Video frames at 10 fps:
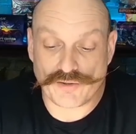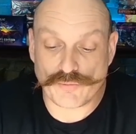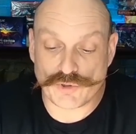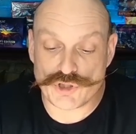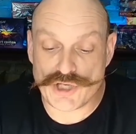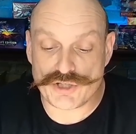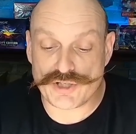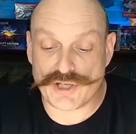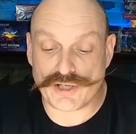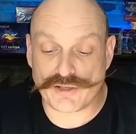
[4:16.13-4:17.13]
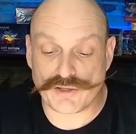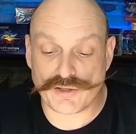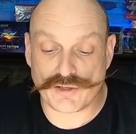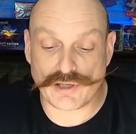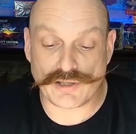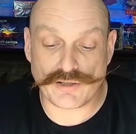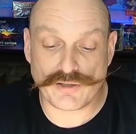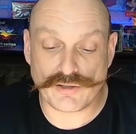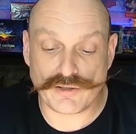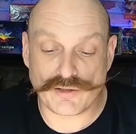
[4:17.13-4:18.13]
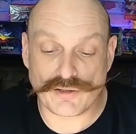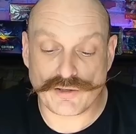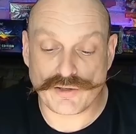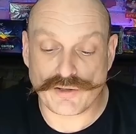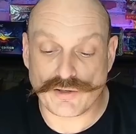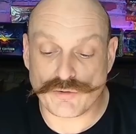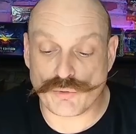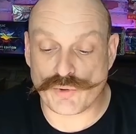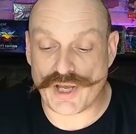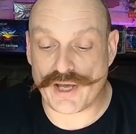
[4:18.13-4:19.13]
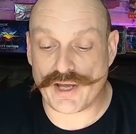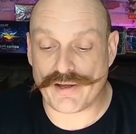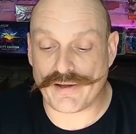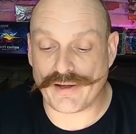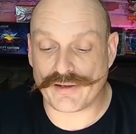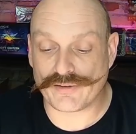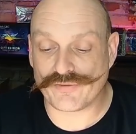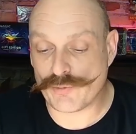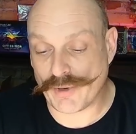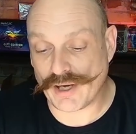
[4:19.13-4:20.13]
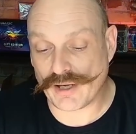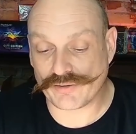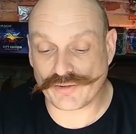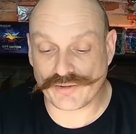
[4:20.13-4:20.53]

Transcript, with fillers: we're changing that island. Oh yeah, it's a few bucks.